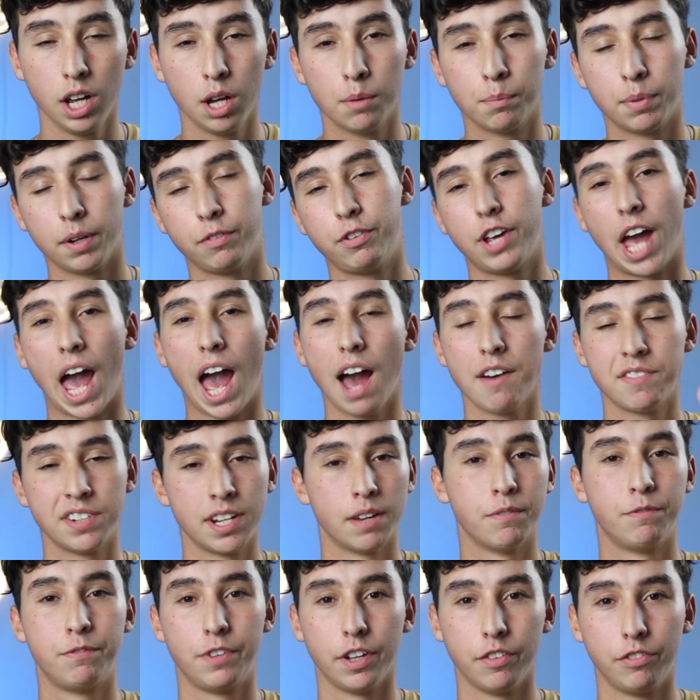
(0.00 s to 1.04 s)
But if you have an
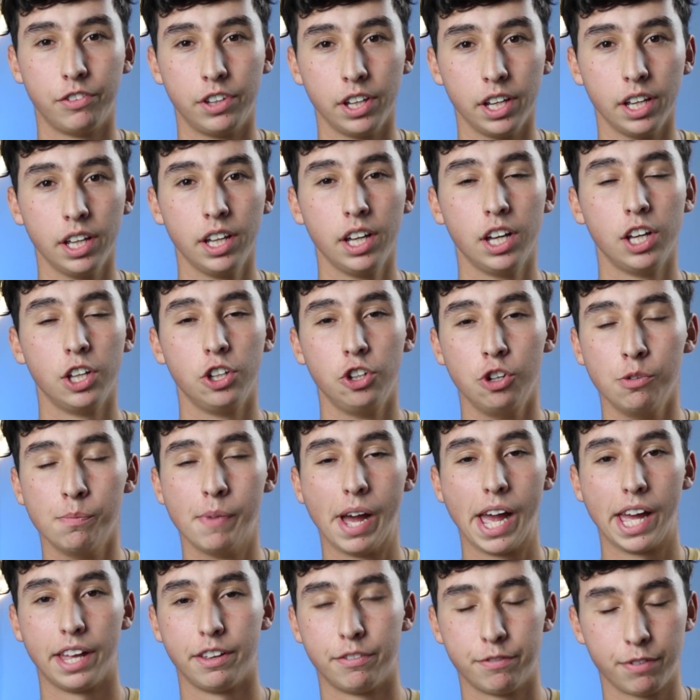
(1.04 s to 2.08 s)
M50, you
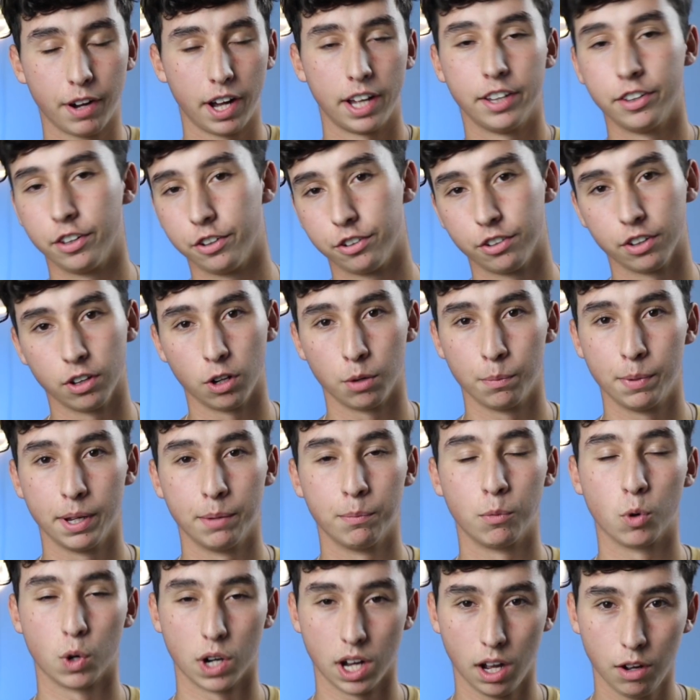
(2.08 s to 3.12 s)
may find this a little bit
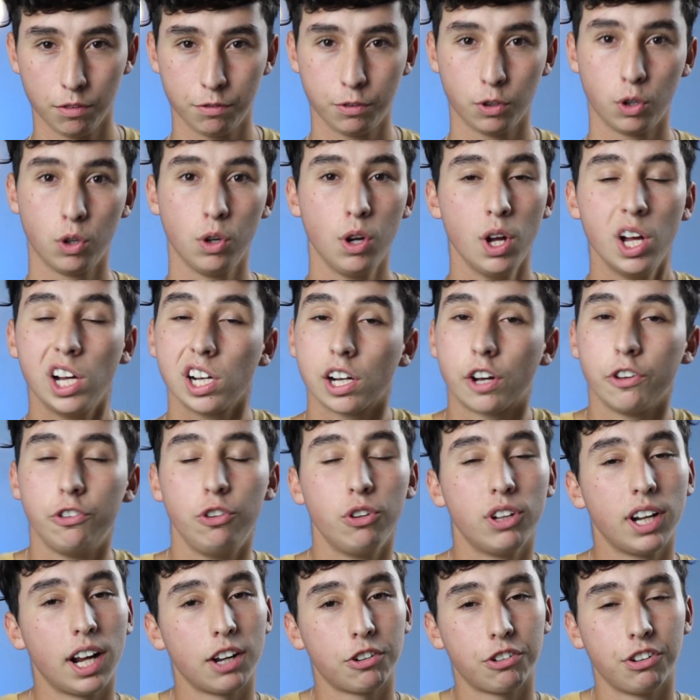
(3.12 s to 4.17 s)
more helpful because you
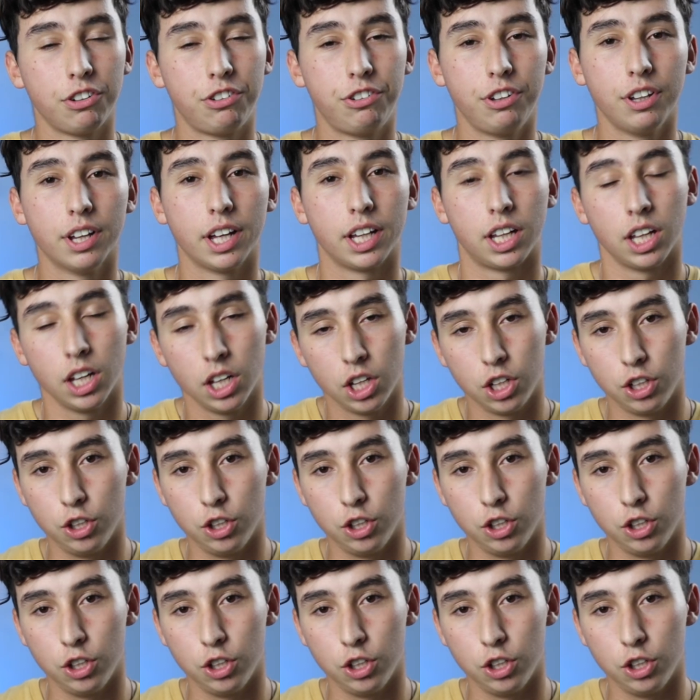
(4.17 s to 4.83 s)
can actually see like